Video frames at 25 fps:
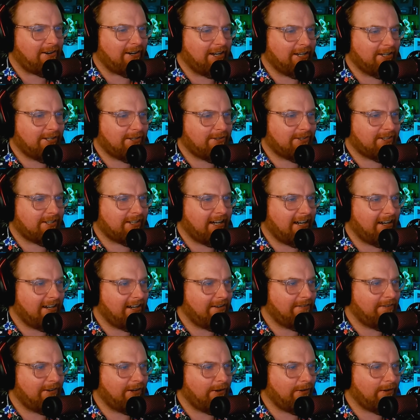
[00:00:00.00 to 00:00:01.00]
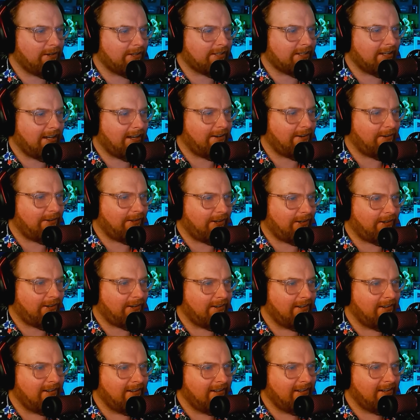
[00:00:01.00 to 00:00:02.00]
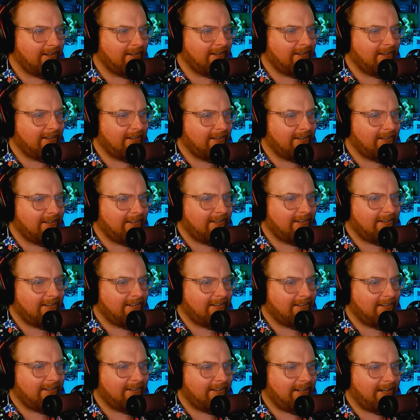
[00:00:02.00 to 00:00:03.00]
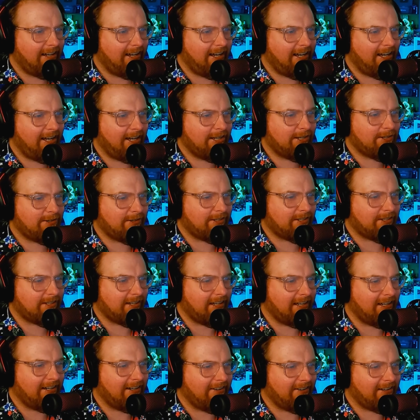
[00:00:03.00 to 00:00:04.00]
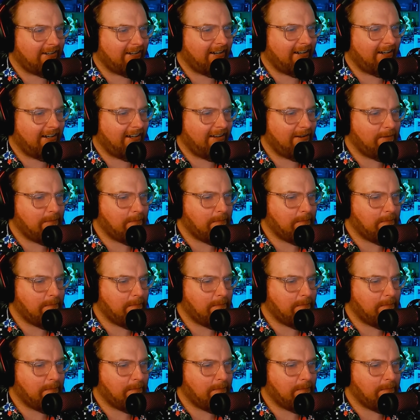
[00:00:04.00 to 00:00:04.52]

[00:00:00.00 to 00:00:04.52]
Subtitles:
Interesting. I didn't even notice that earlier. Interesting. Okay.